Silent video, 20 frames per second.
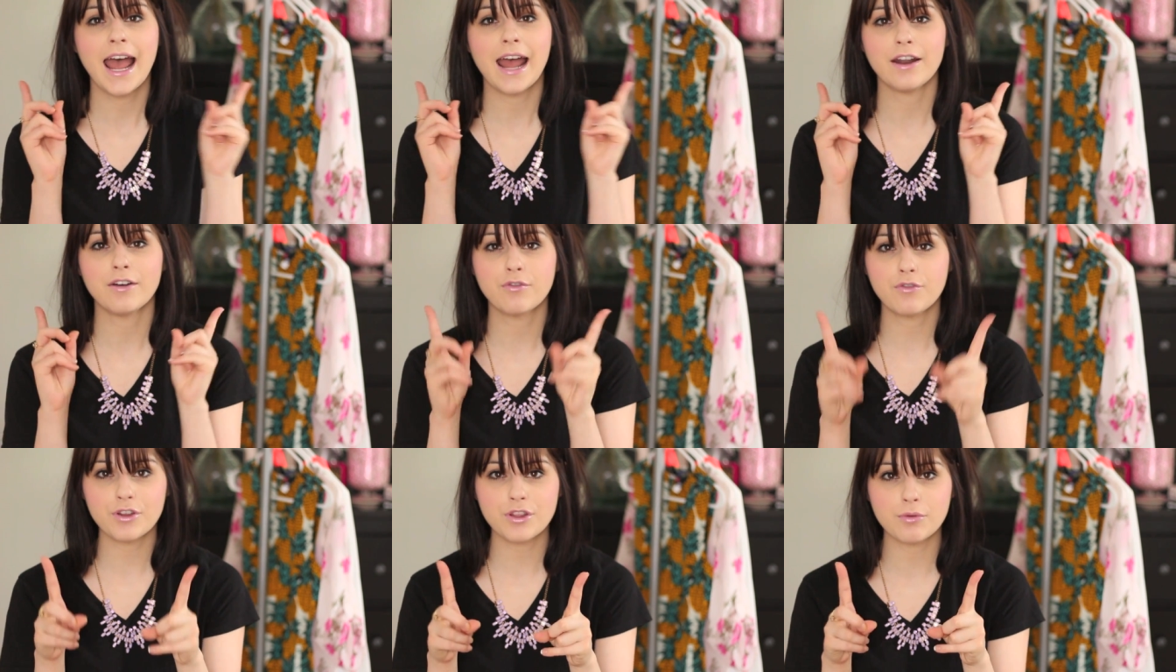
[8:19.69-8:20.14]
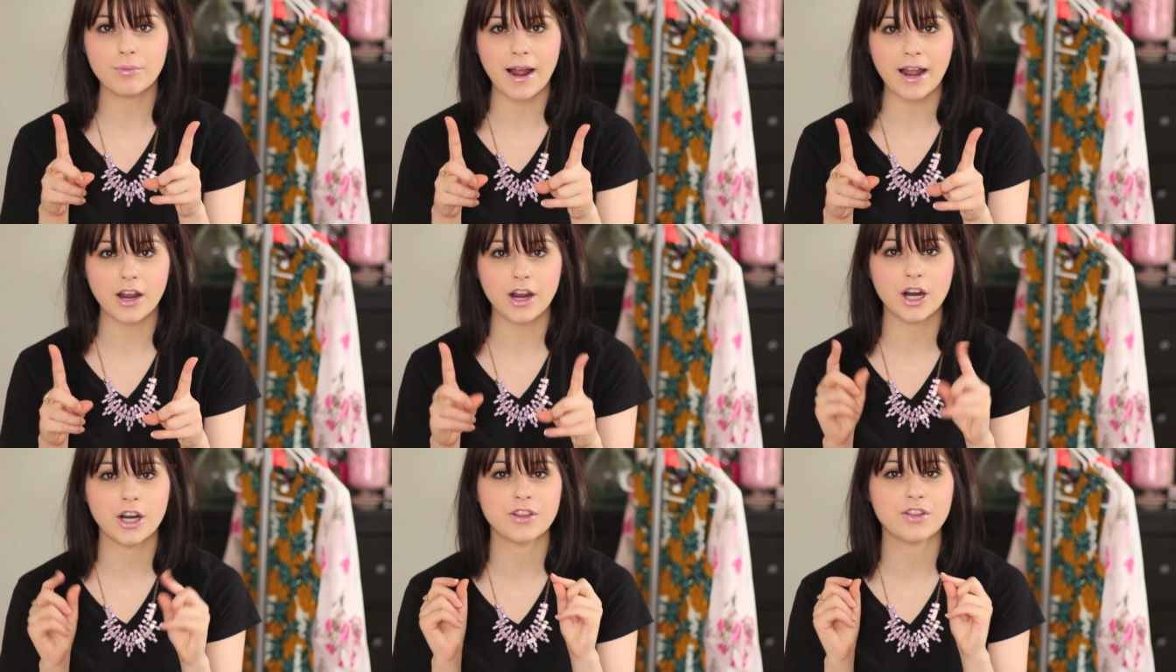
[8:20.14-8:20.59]
And for the
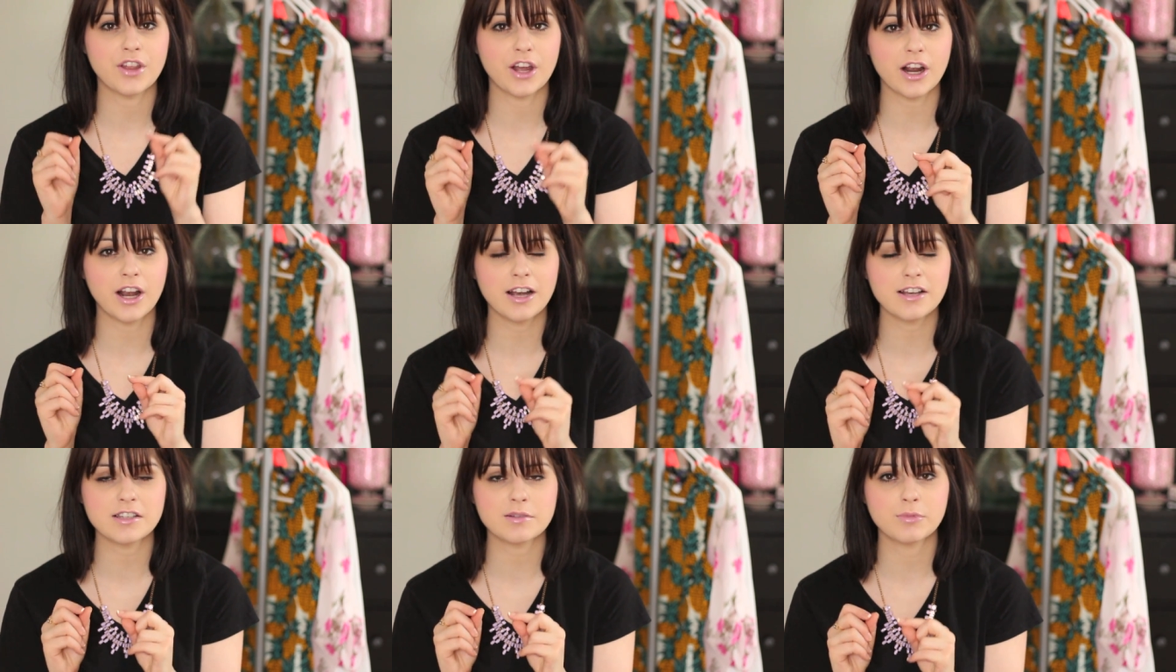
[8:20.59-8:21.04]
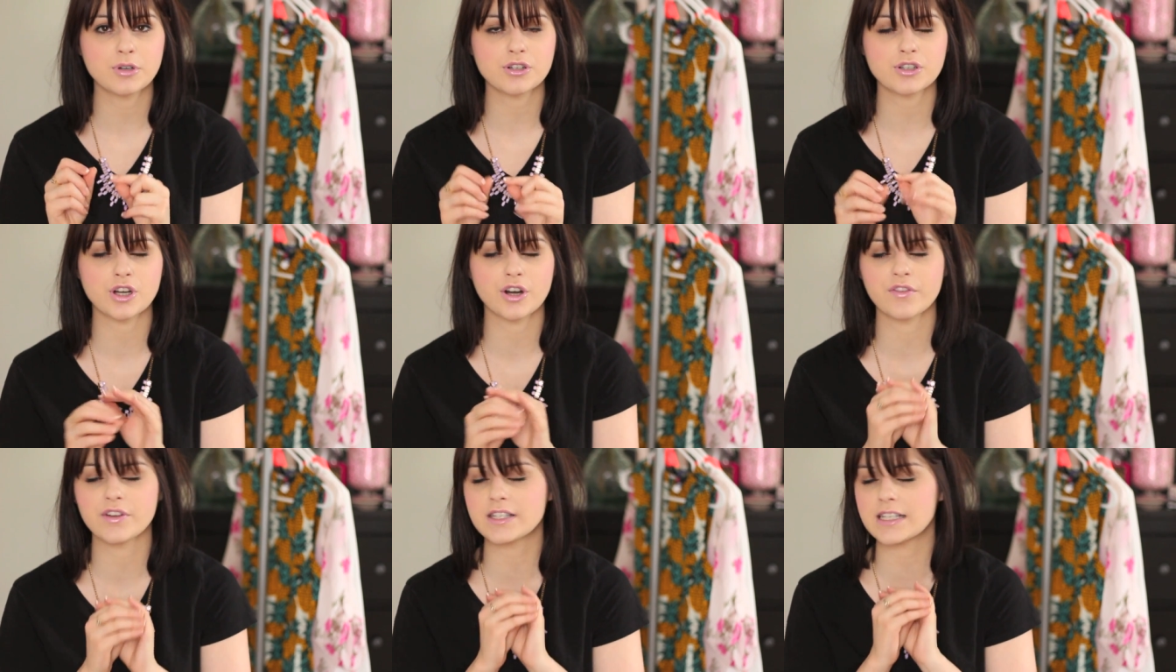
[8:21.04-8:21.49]
record, their customer
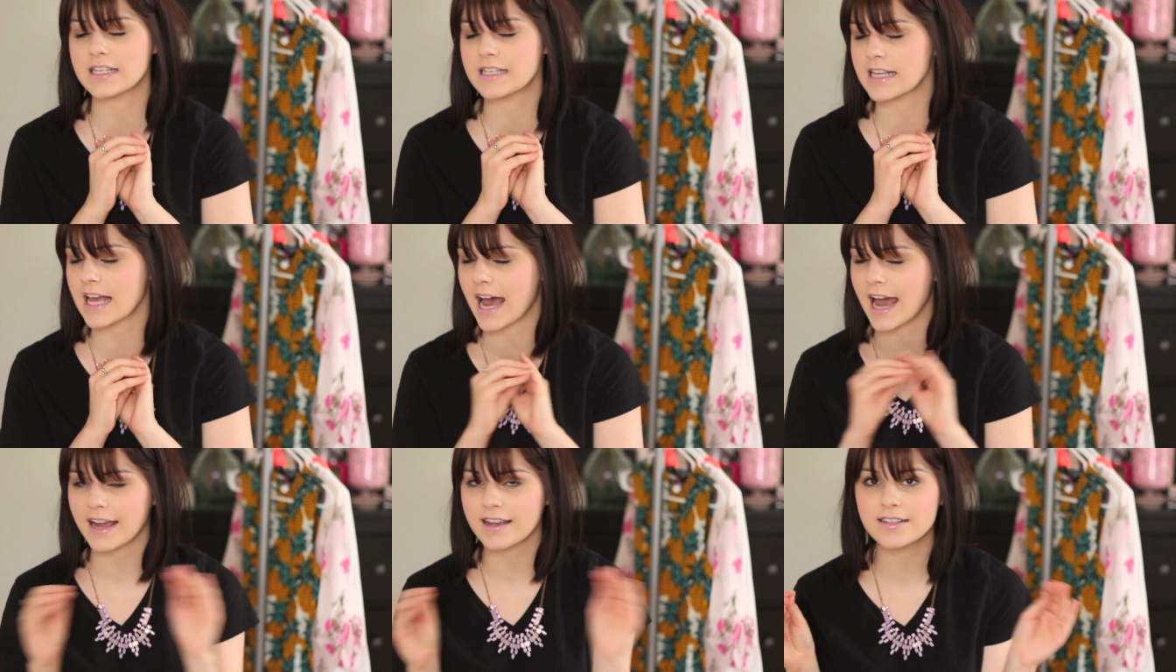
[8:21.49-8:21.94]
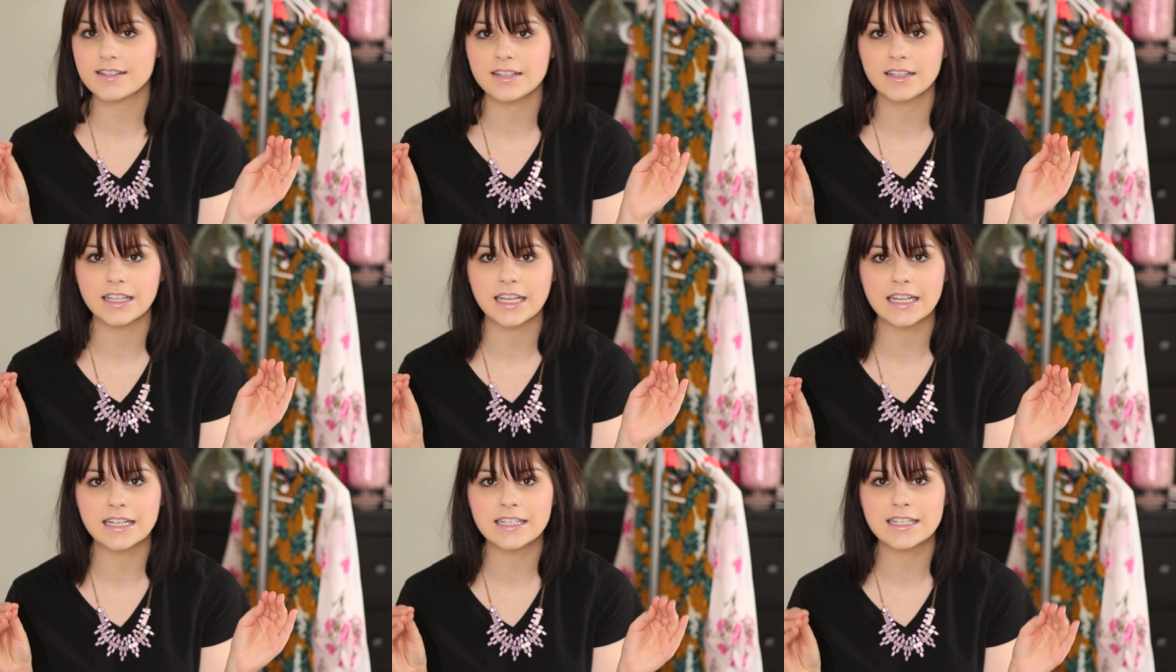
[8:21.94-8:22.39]
service is
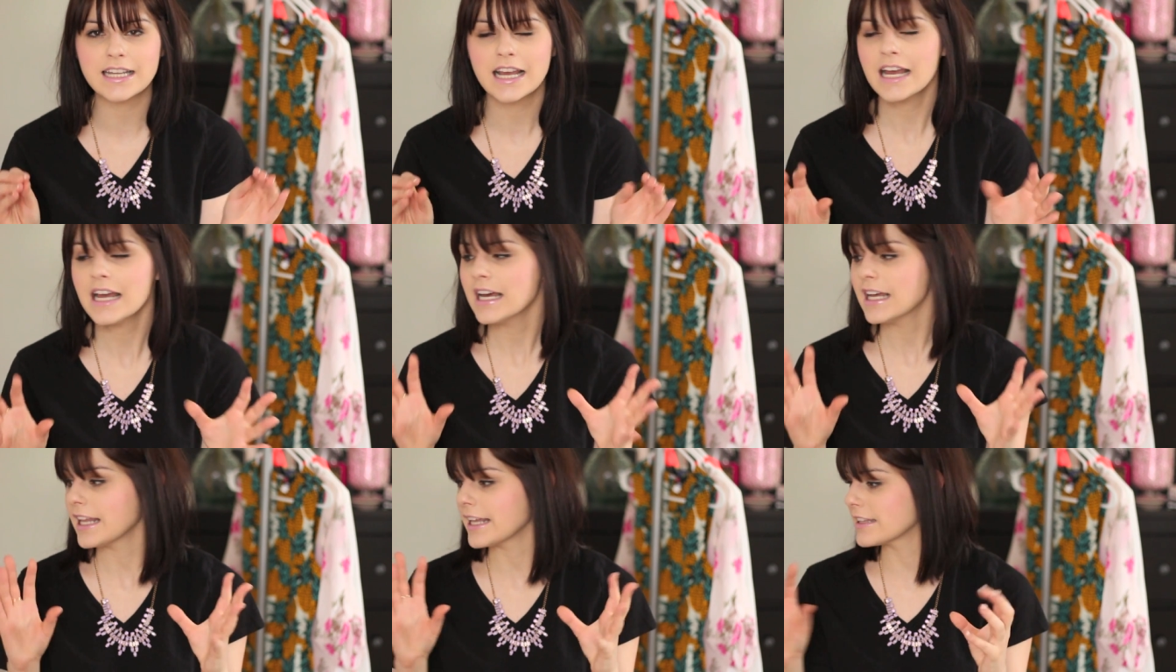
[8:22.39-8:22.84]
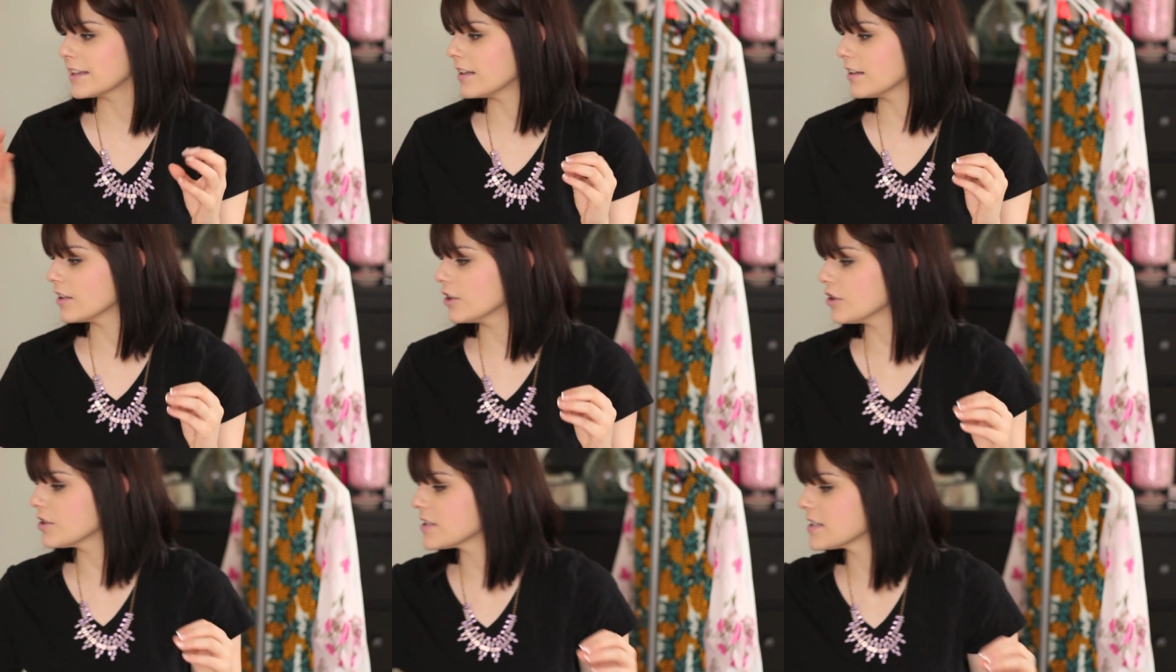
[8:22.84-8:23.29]
excellent. Like
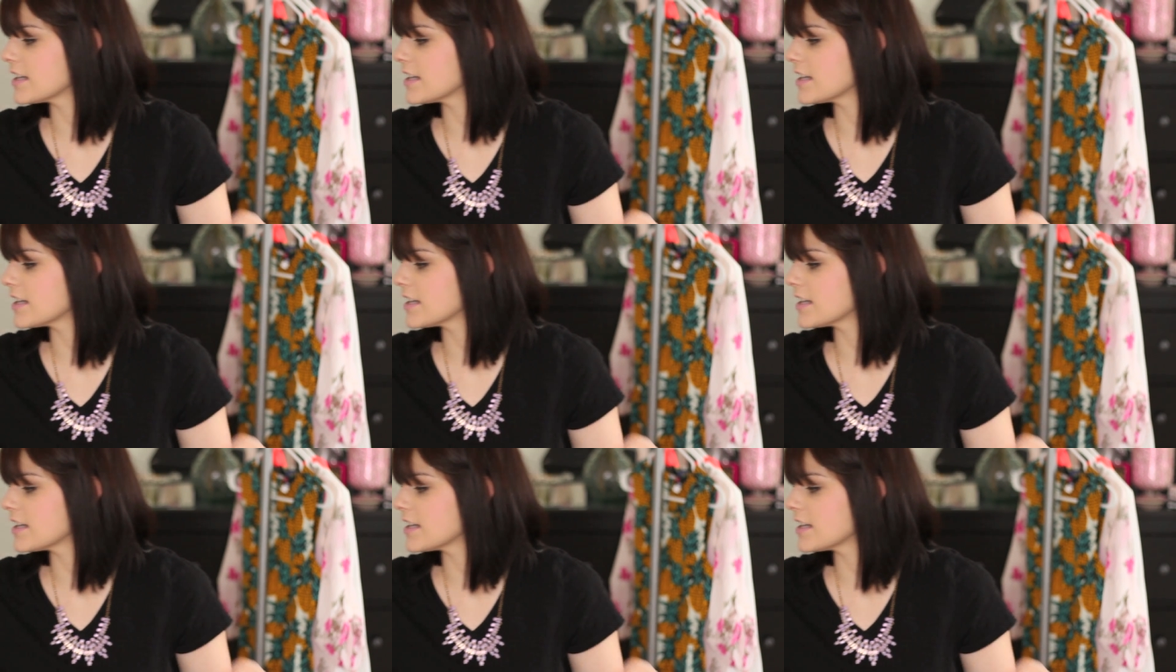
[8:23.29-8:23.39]
the little